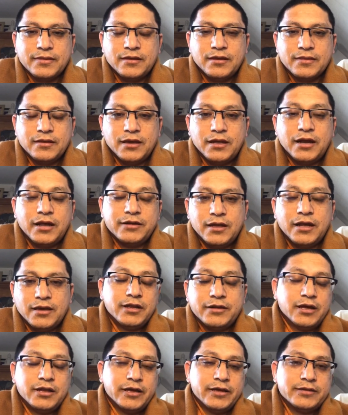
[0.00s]
And I
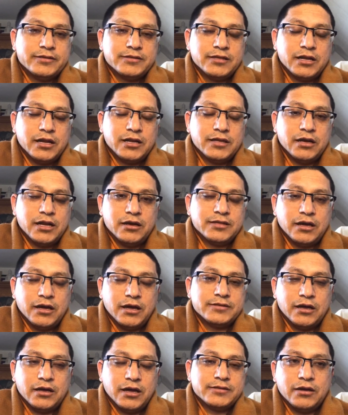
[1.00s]
realized that uh,
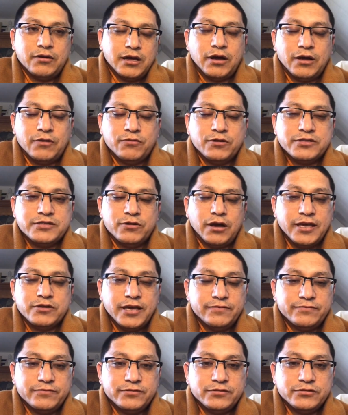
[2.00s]
I, I was
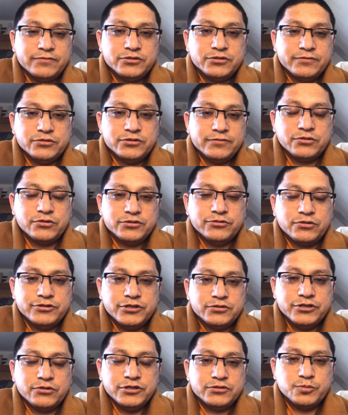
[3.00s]
able to
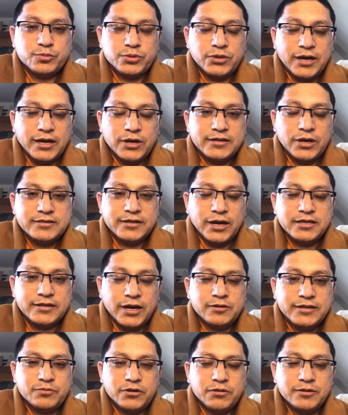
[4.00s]
continue
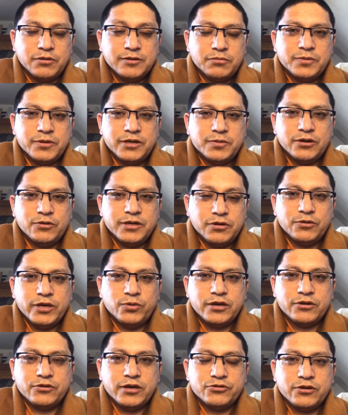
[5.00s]
practicing probably a
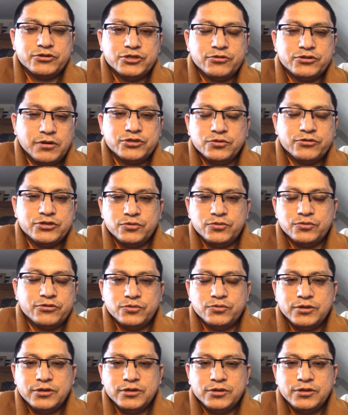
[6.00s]
week or two.
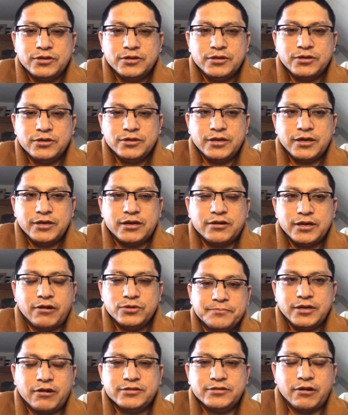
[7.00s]
And
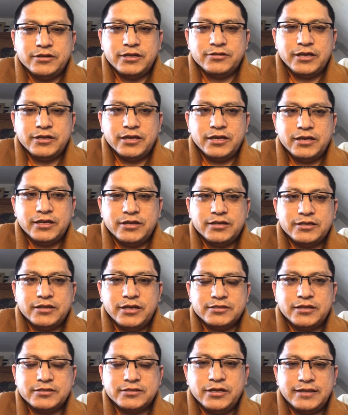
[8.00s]
gradually,
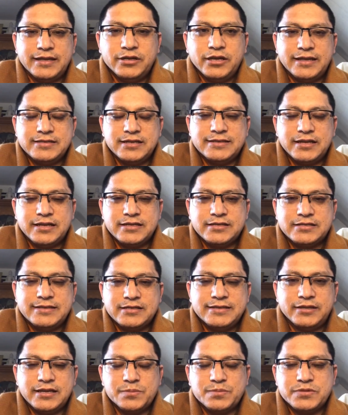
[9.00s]
this laziness
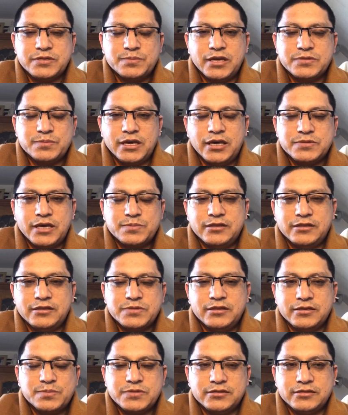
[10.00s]
creeps in,
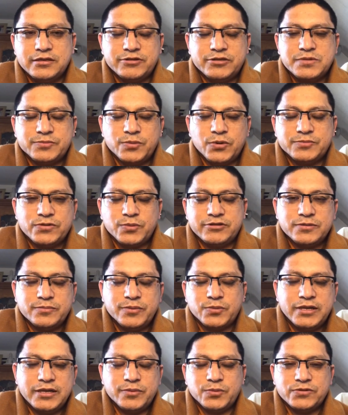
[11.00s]
these
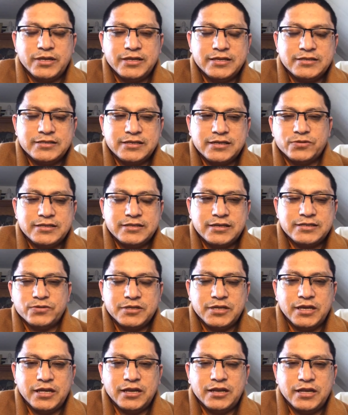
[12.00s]
responsibilities crept
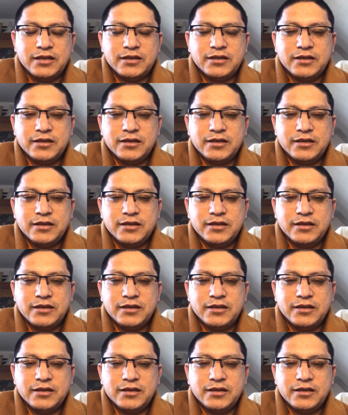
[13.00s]
in,